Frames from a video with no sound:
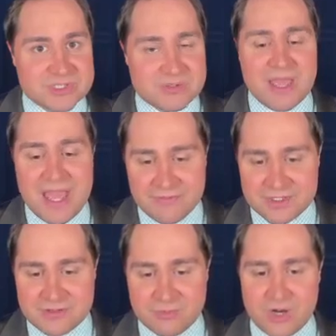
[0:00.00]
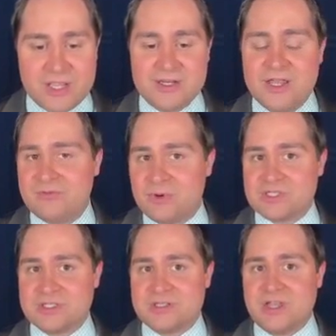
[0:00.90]
some heavy rain. Now,
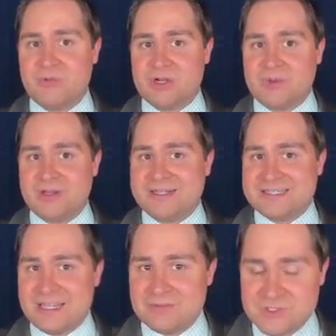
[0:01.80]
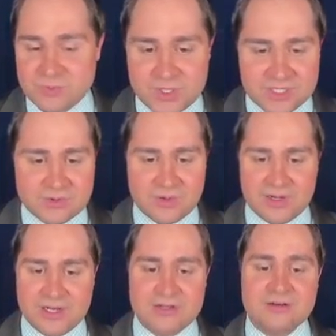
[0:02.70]
fortunately, not worried about any damaging wind or
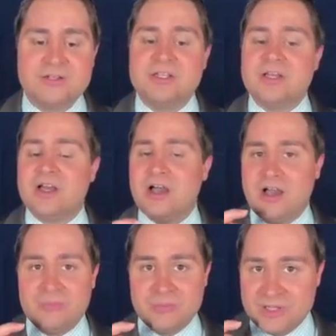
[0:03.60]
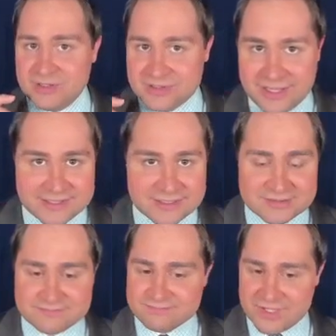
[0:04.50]
hail, but
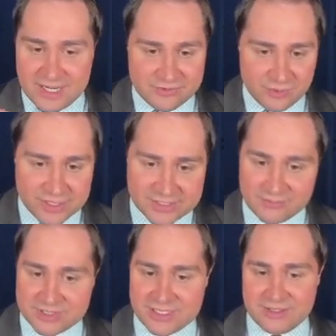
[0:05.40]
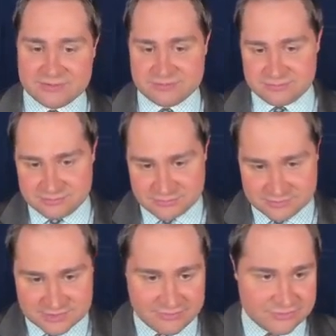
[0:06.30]
lightning, heavy rain coming down,
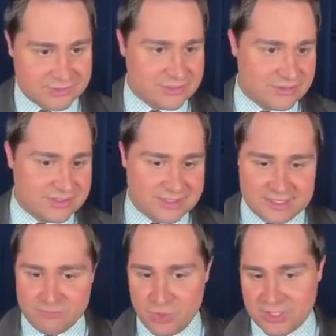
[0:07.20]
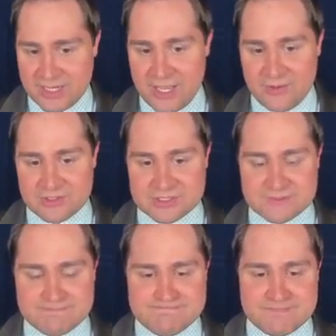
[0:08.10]
definitely during the late morning hours
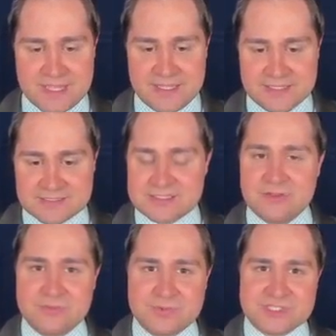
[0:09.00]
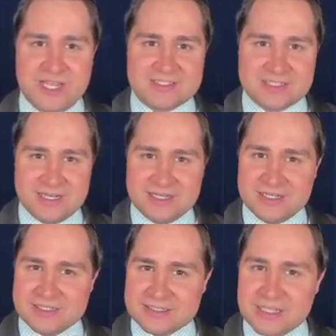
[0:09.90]
in southern Wisconsin. And
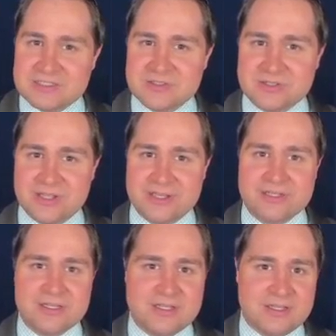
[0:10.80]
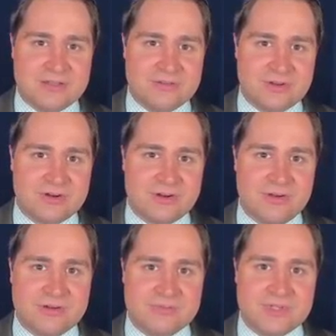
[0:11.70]
it does look like there are
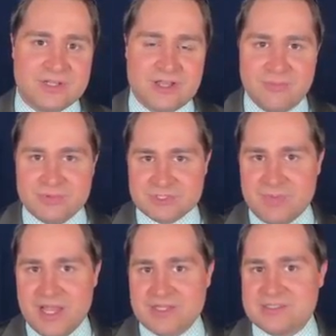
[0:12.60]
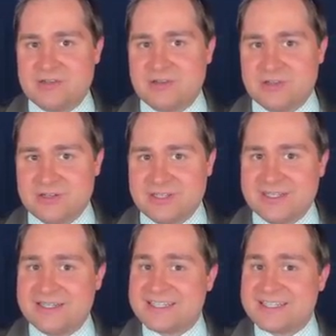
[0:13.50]
going to be a couple spots that are going to get an